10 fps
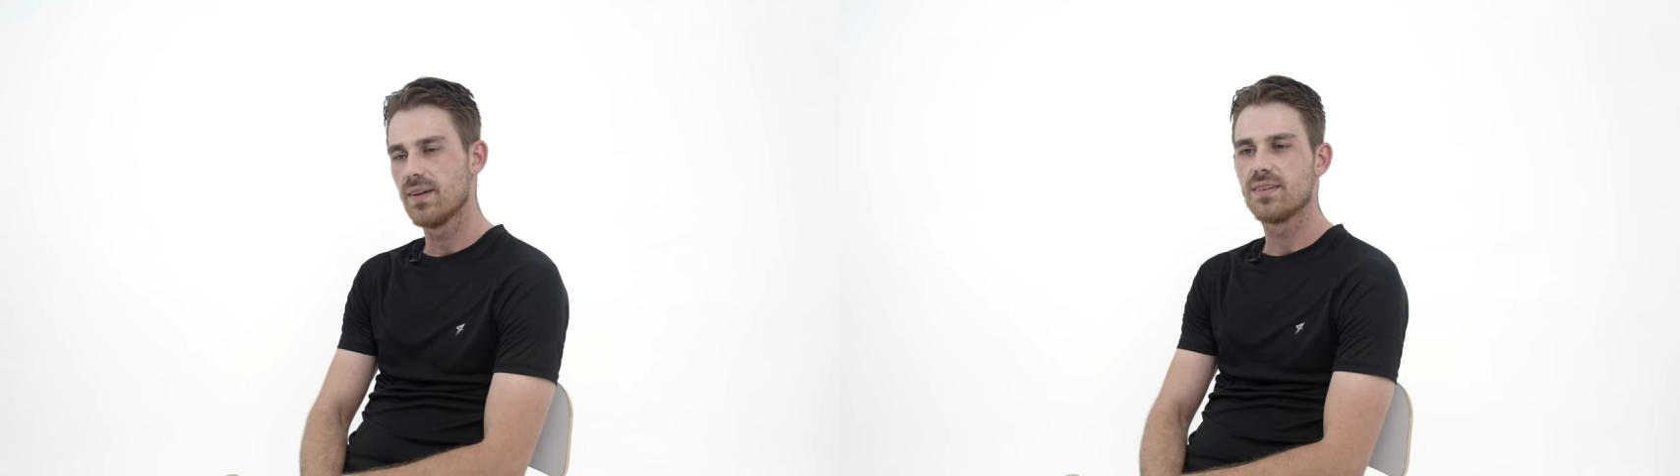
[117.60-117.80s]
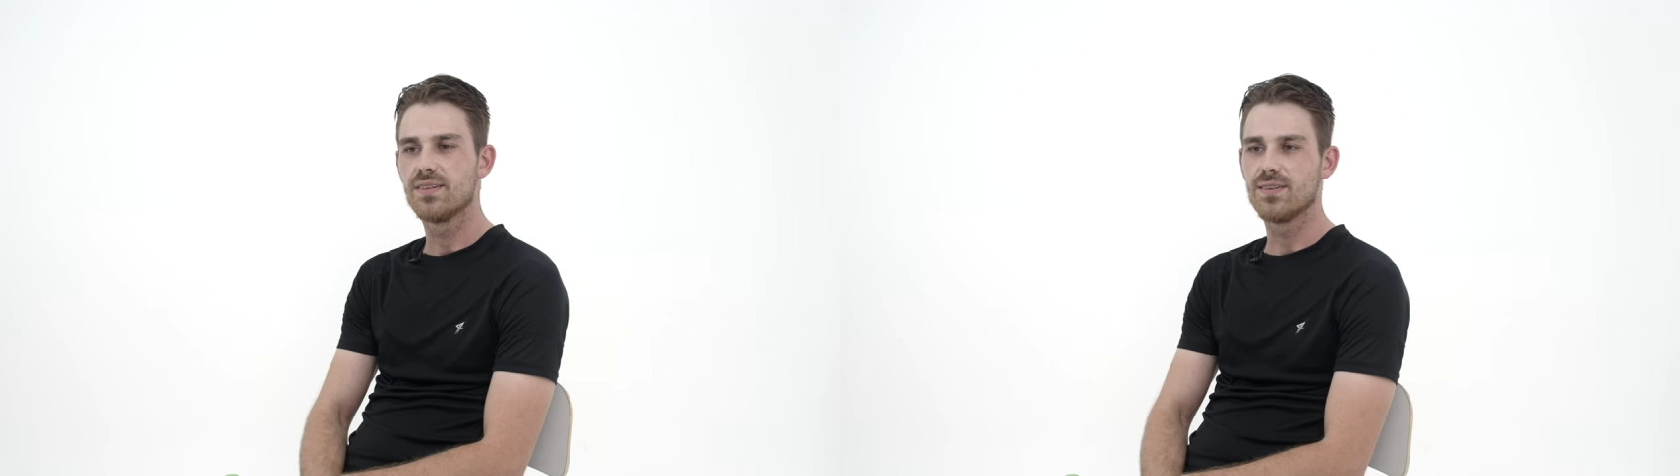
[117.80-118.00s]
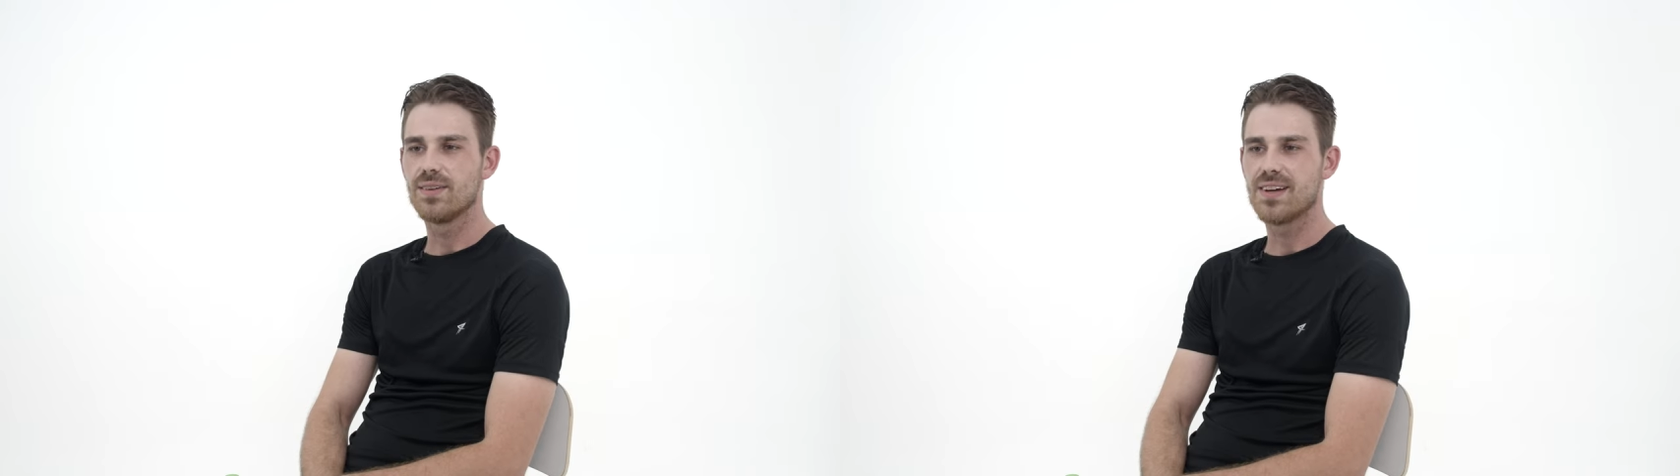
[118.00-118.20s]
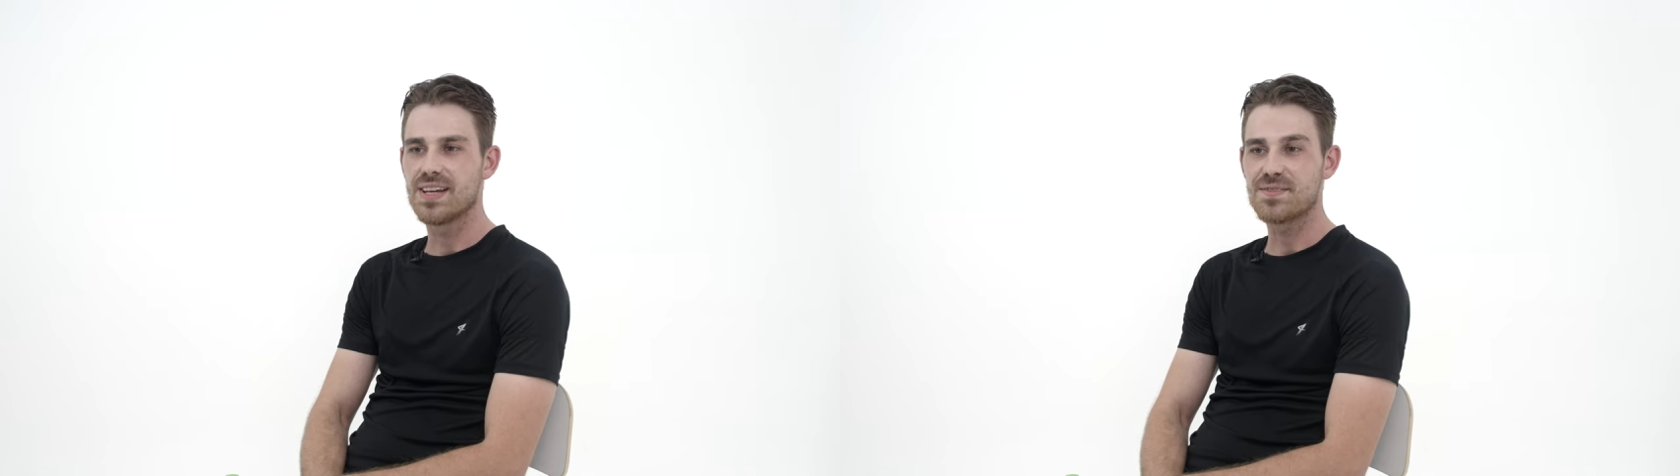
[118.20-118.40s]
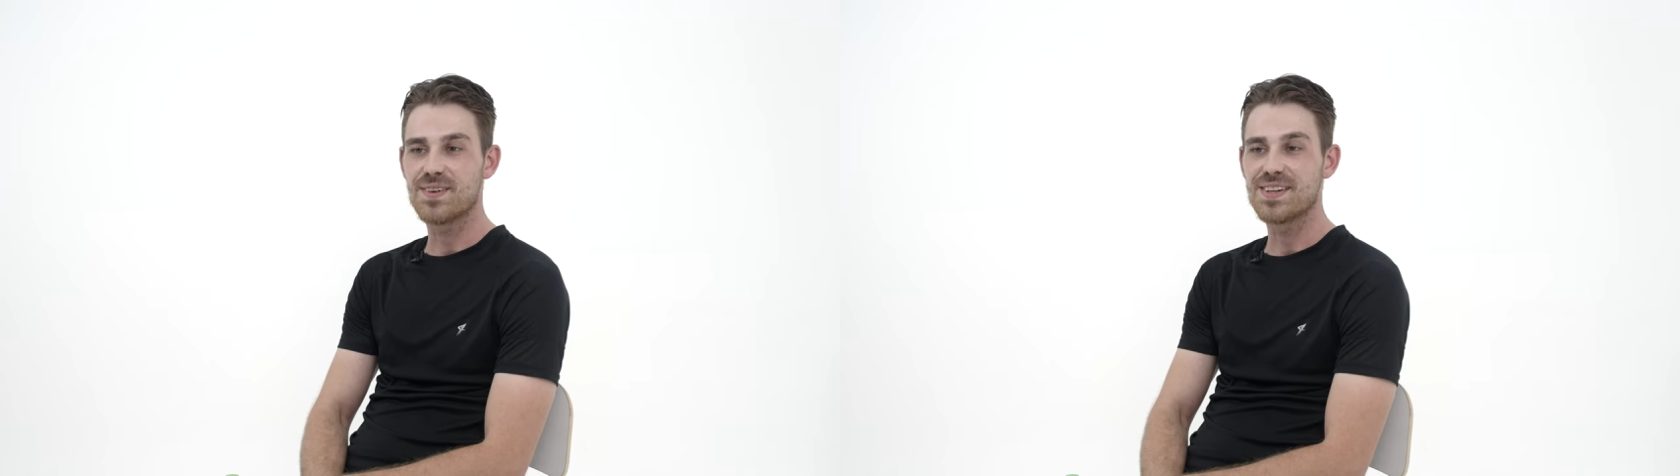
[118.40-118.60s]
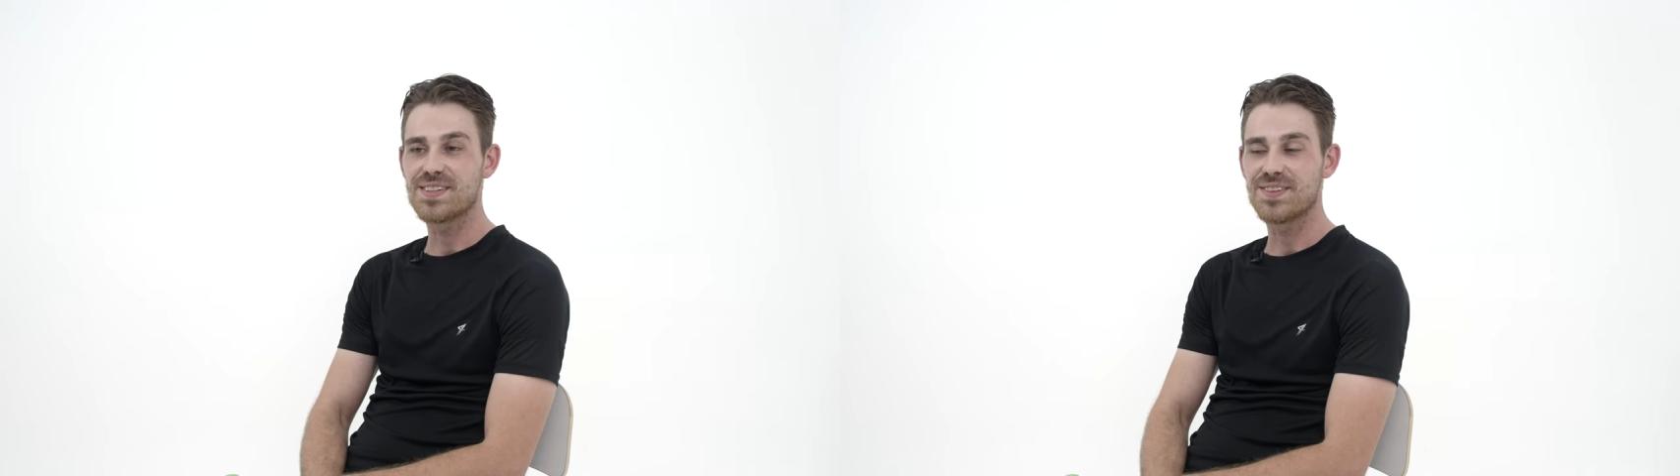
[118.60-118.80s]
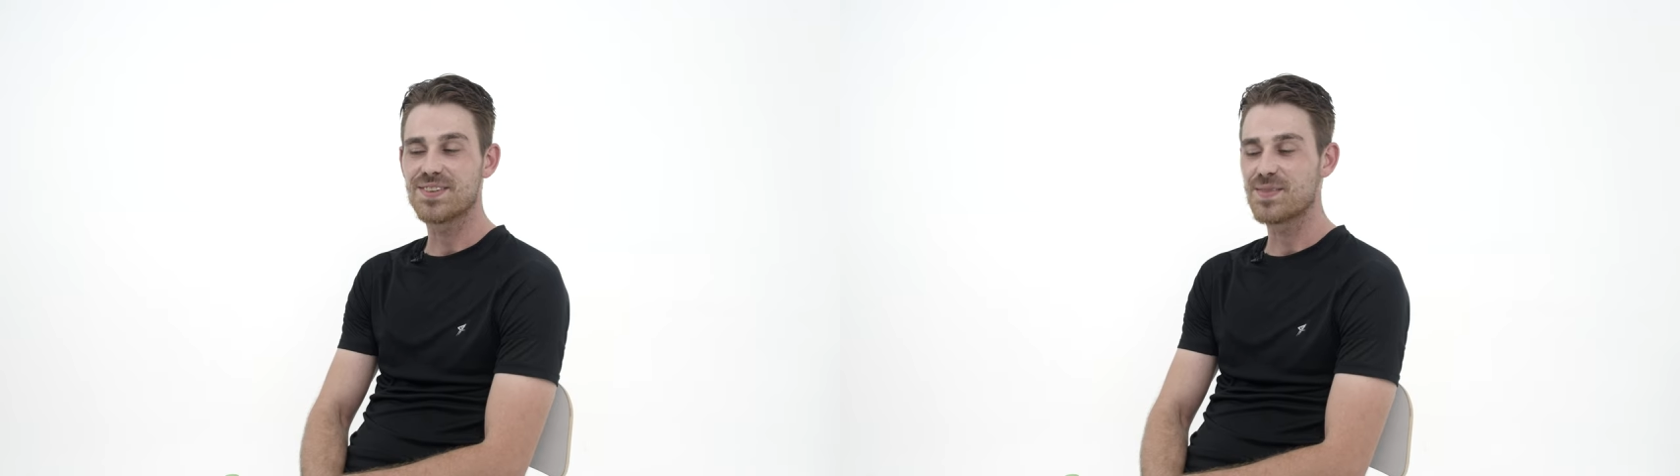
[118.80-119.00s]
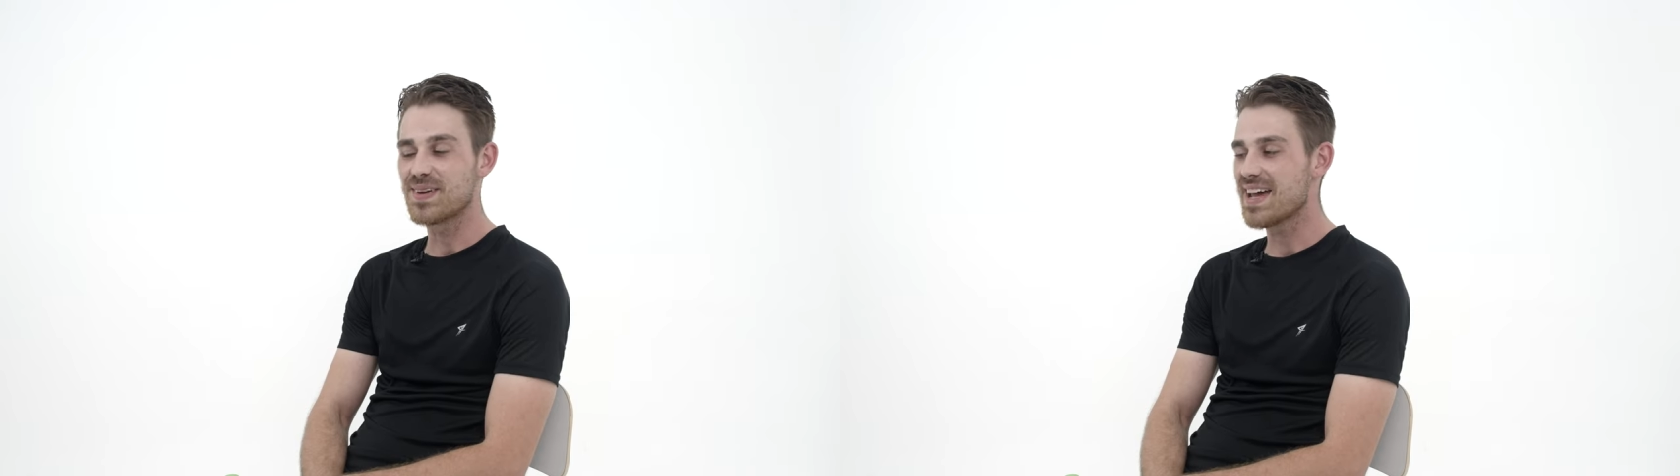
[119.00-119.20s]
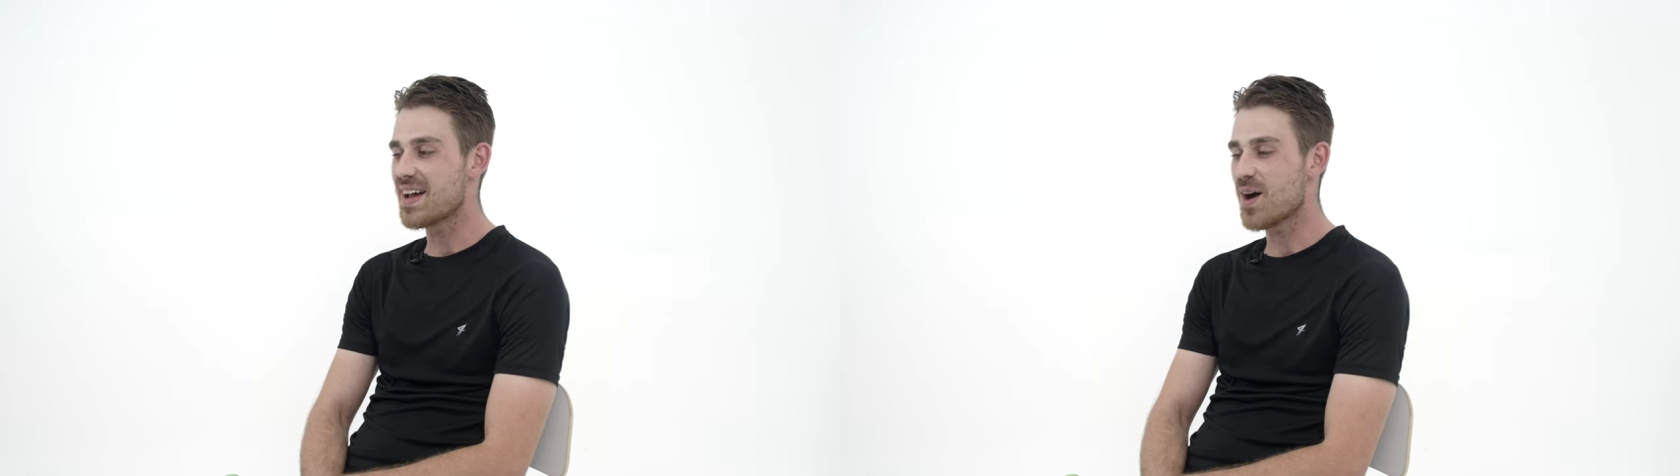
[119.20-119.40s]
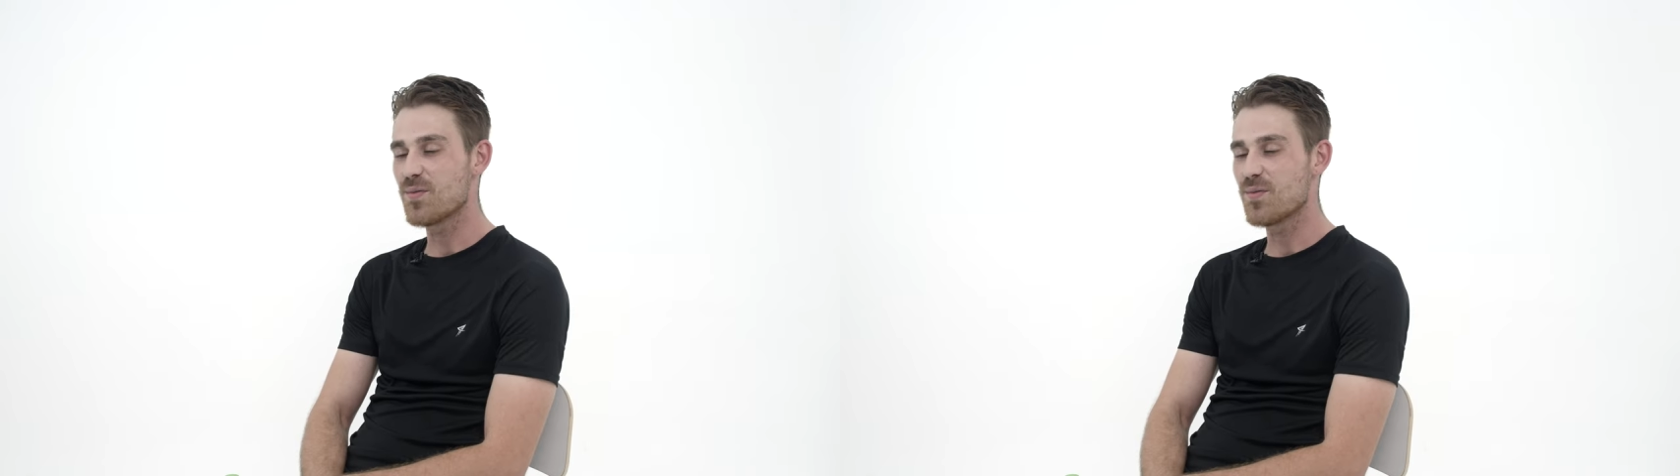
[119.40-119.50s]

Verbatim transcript: It's pretty good. Well, that's funny story with that.